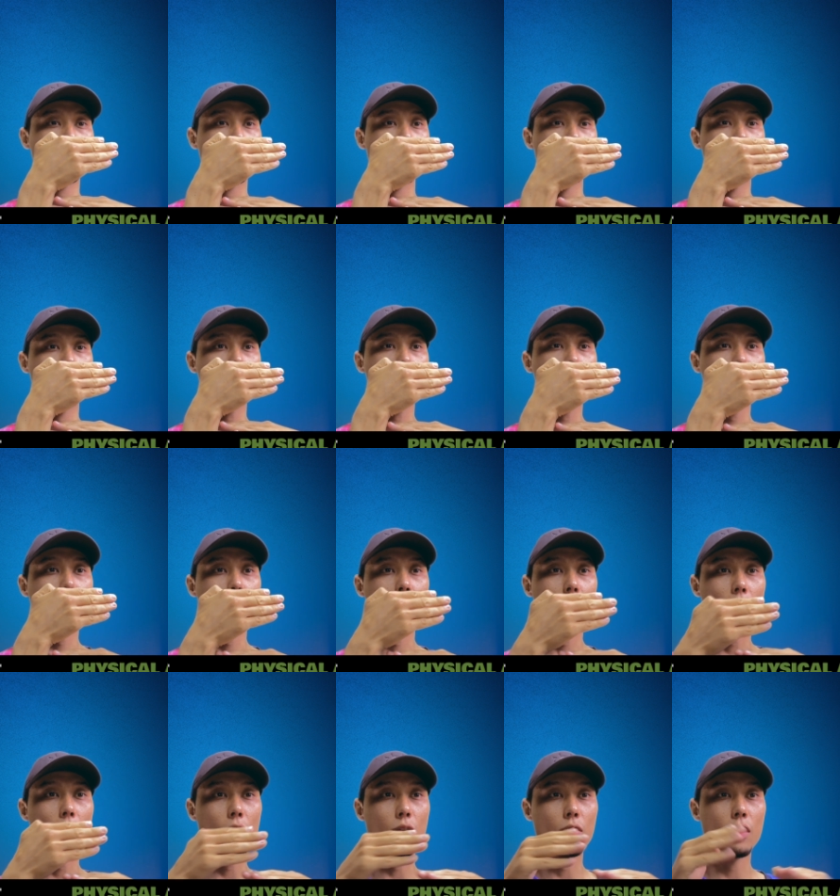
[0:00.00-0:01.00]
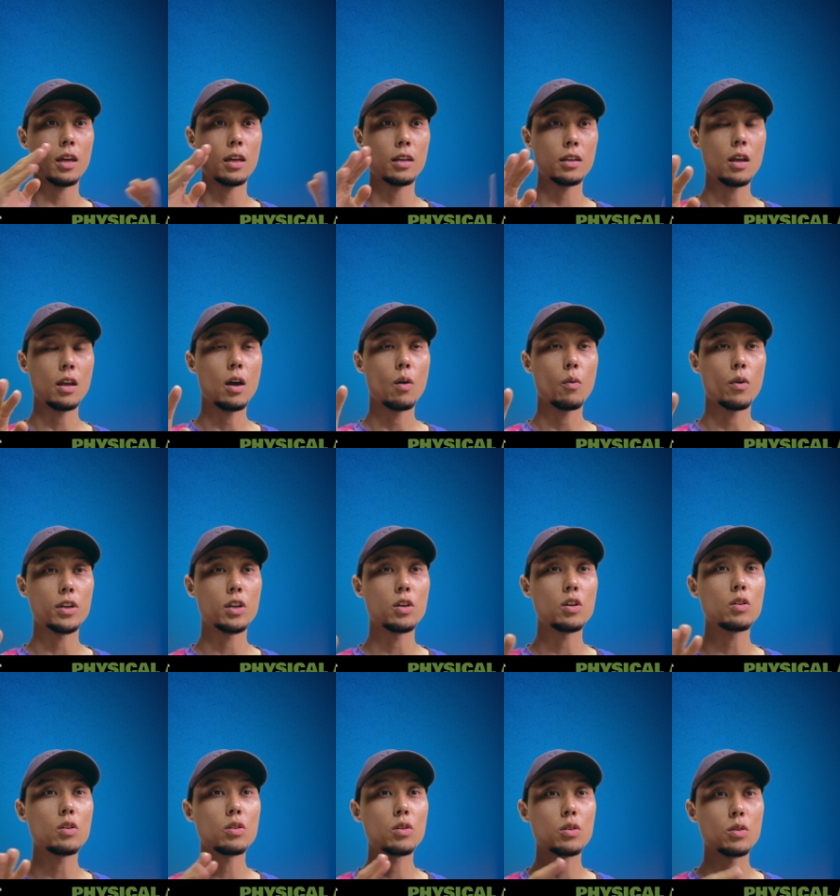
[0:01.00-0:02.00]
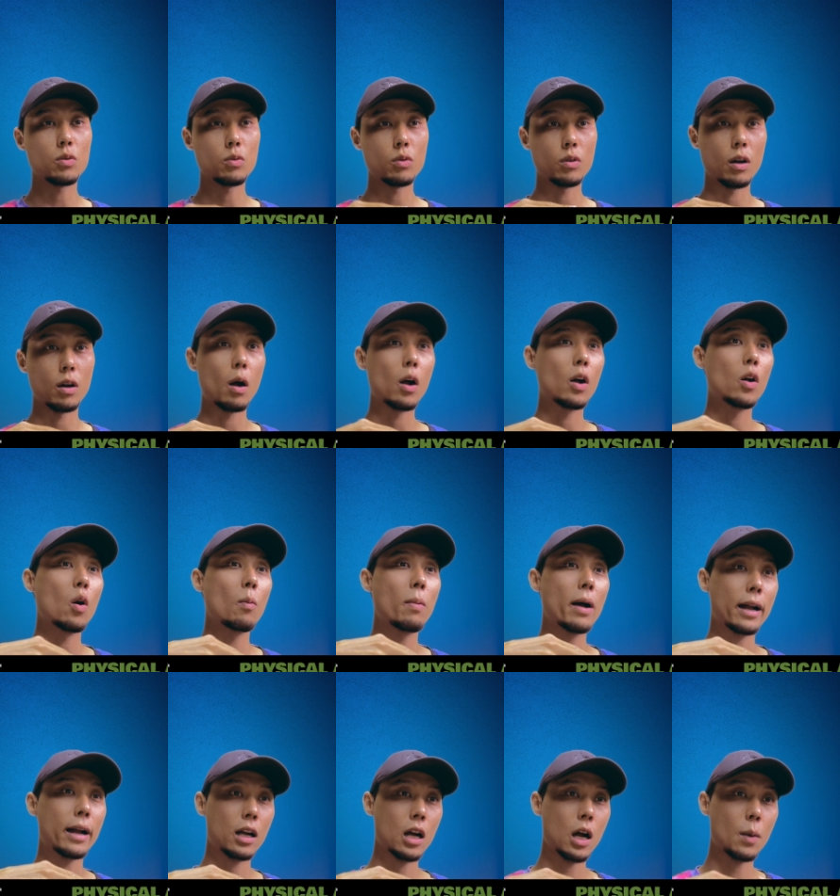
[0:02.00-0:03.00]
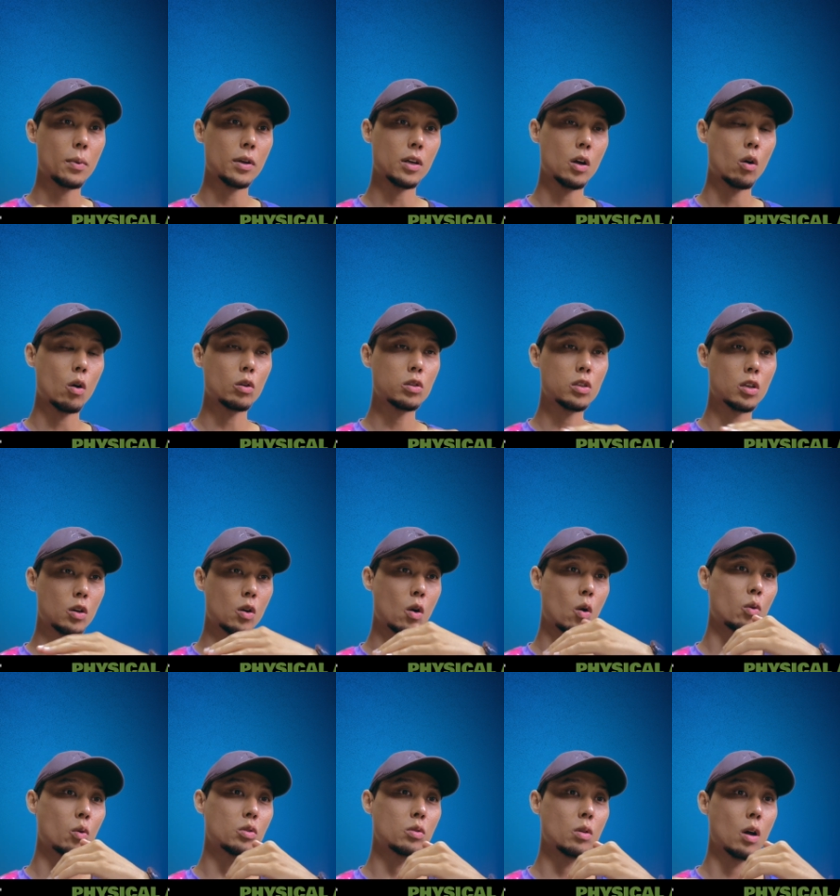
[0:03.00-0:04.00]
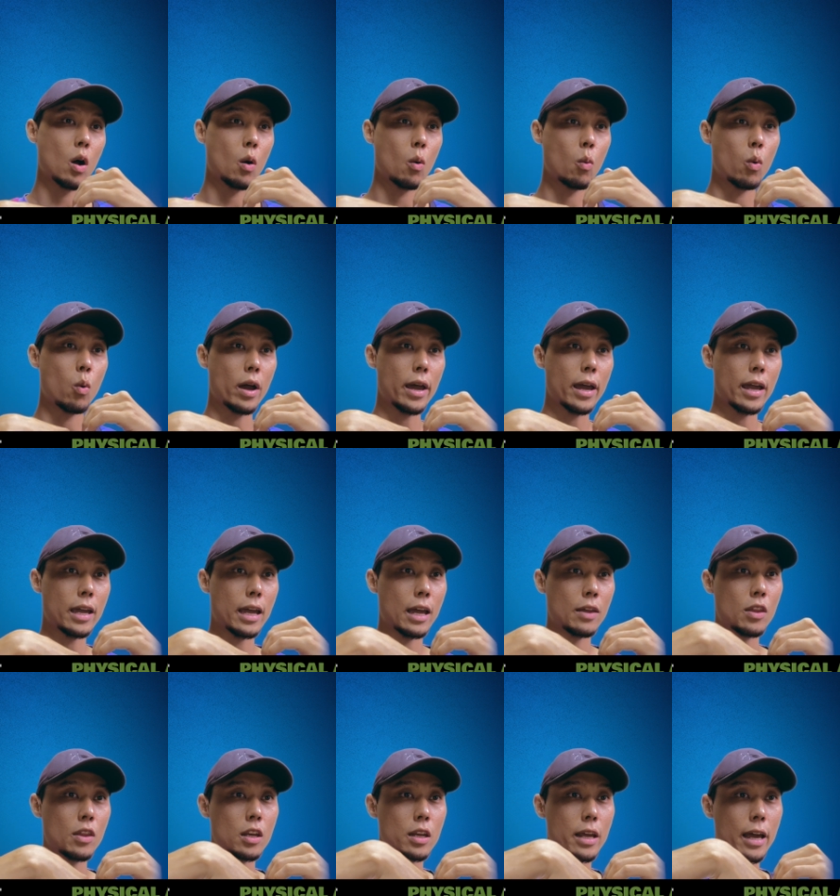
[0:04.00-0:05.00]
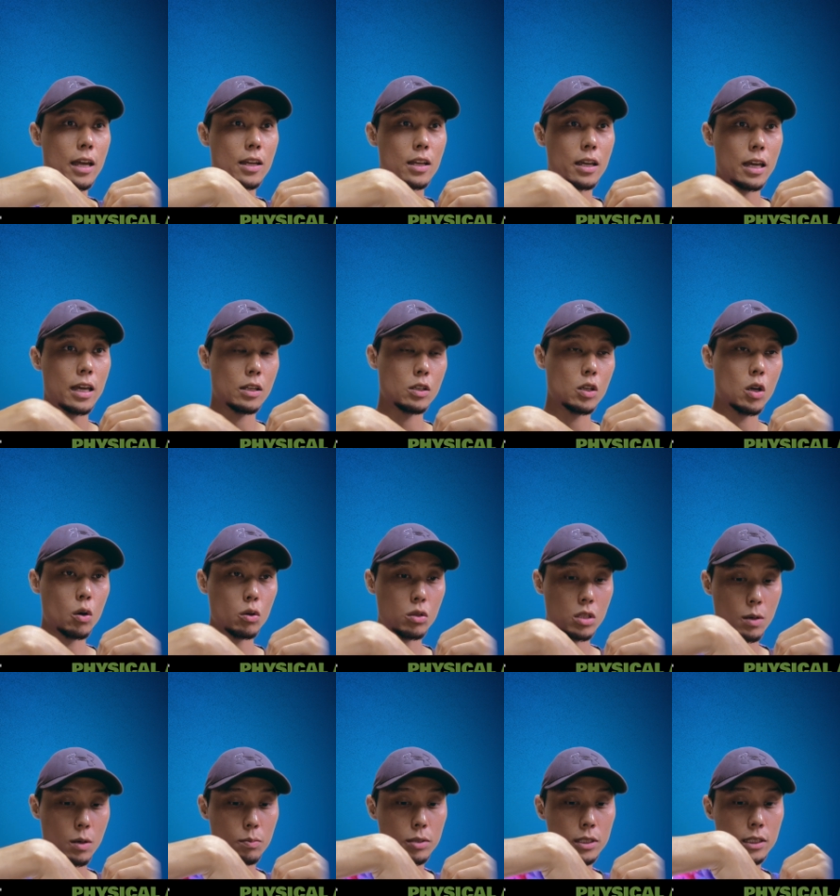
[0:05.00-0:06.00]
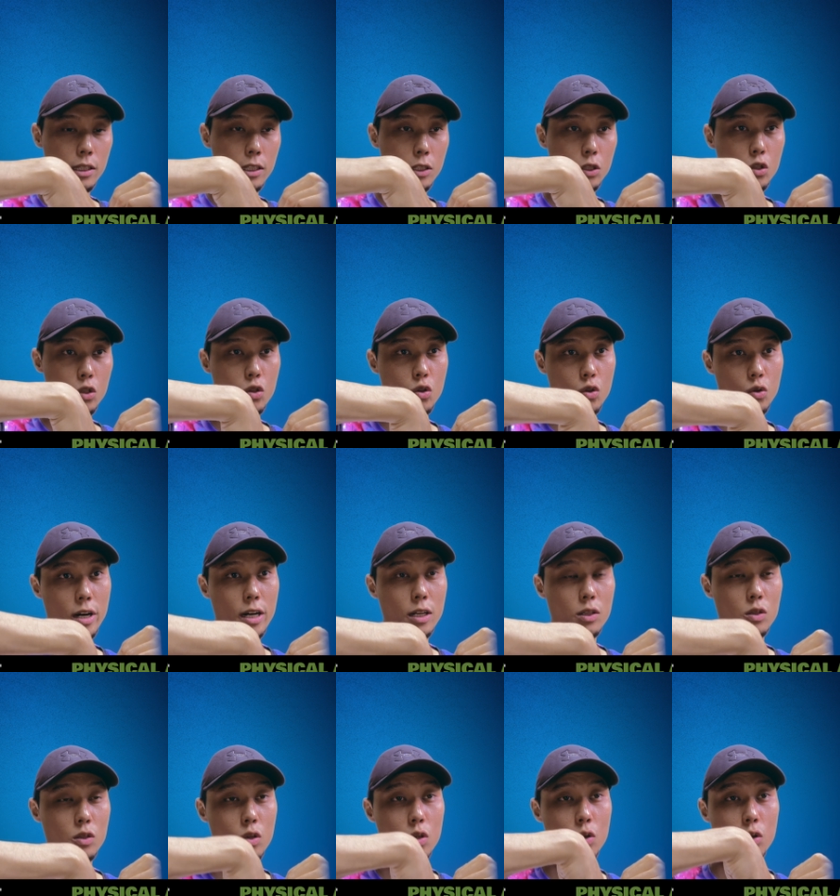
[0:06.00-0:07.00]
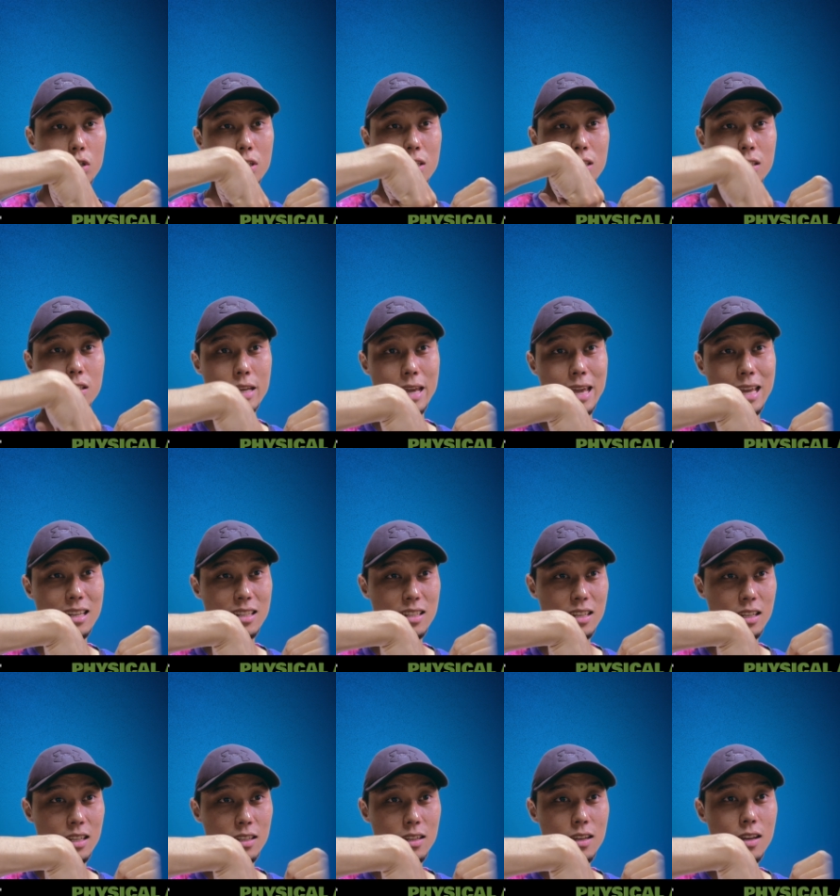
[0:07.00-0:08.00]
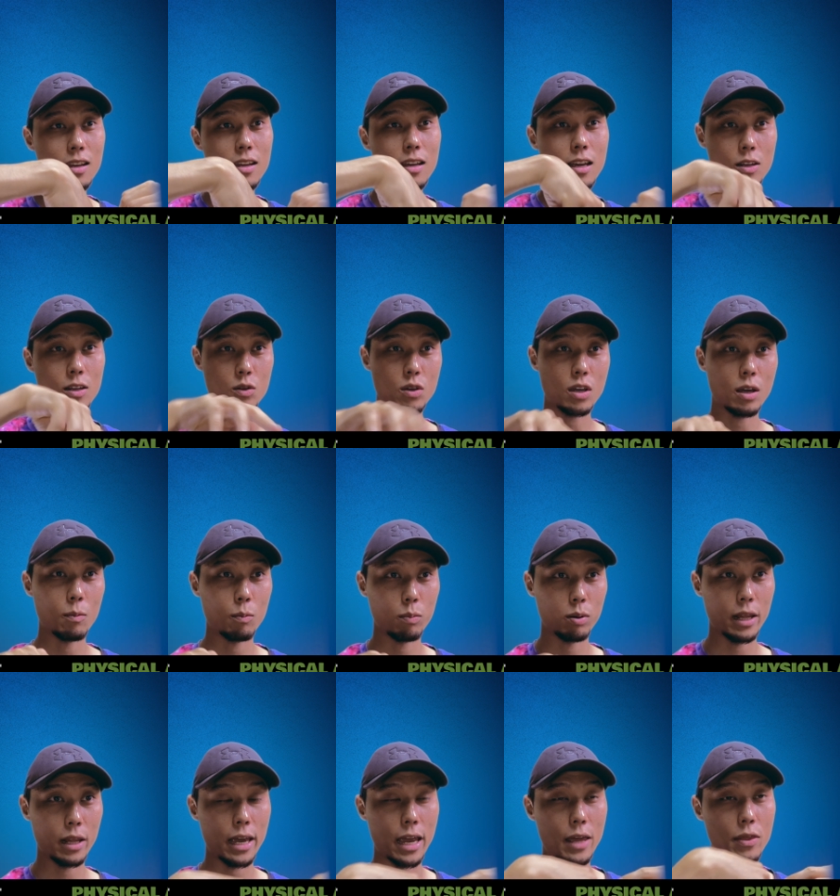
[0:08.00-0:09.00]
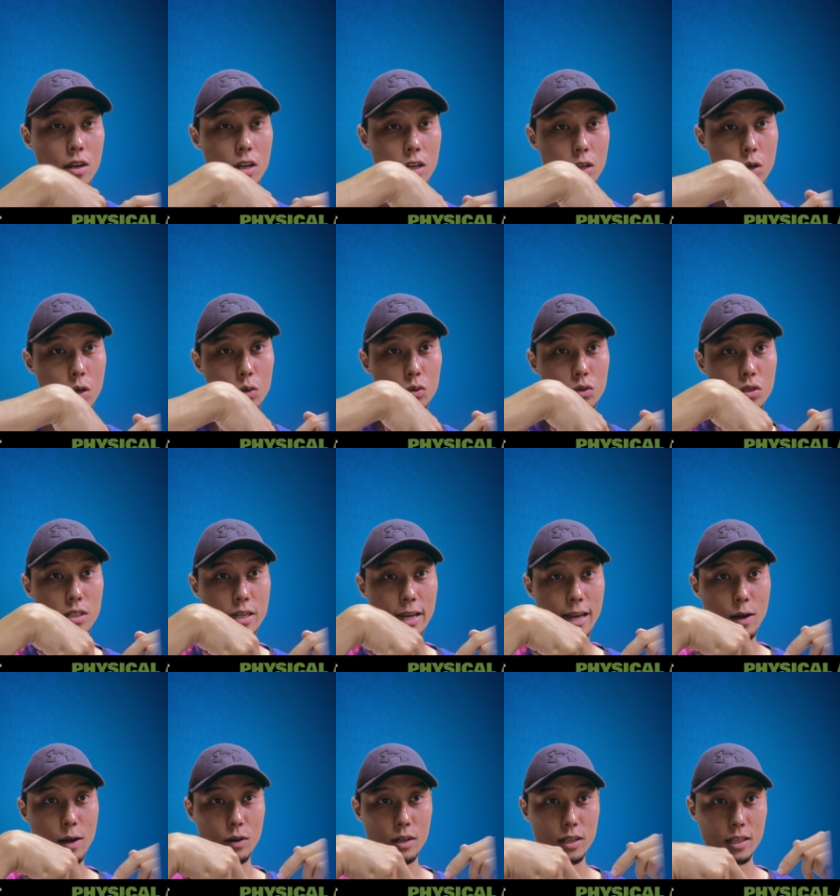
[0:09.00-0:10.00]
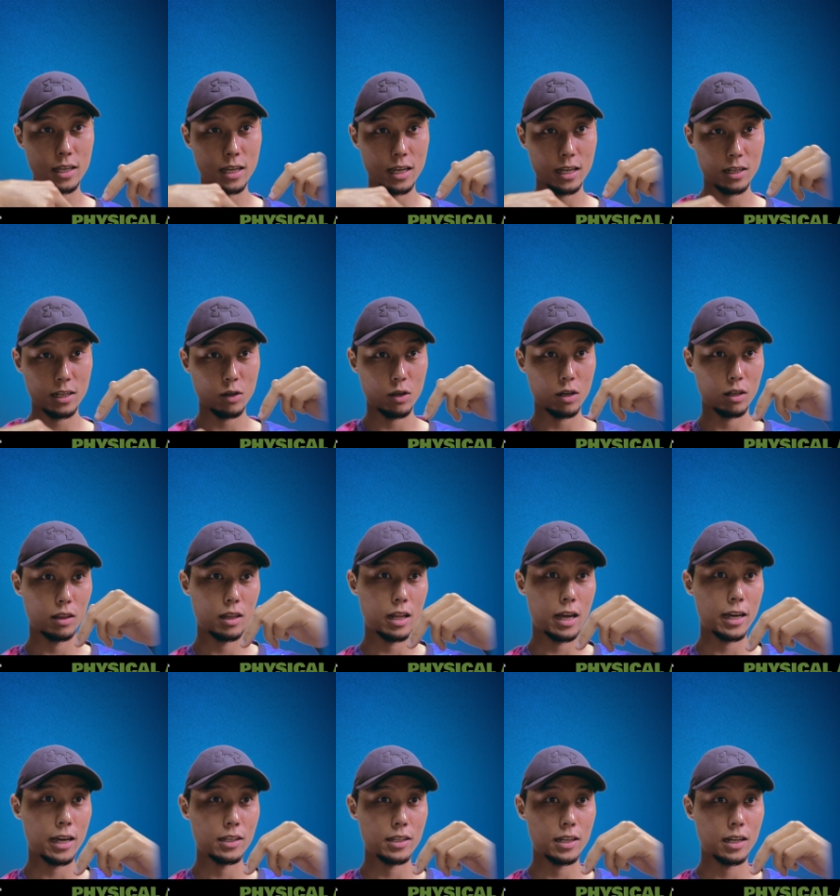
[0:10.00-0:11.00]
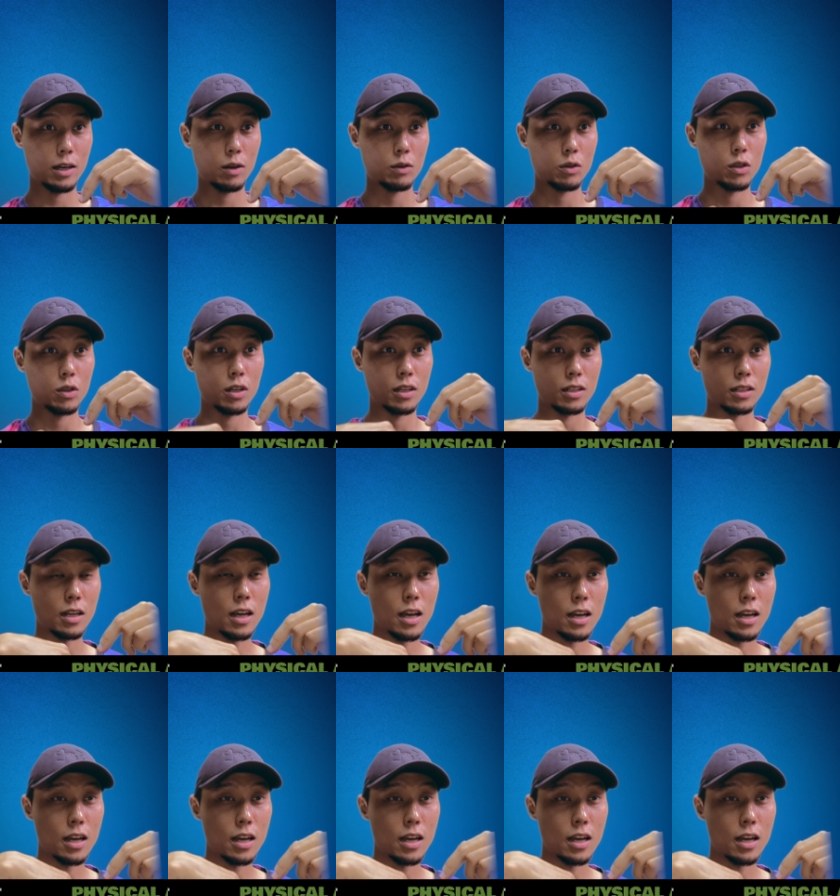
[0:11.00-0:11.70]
you and then when you need to go back up it also goes away and then eh, it goes completely straight so you're standing and you can play and then it goes down again you can lie down you can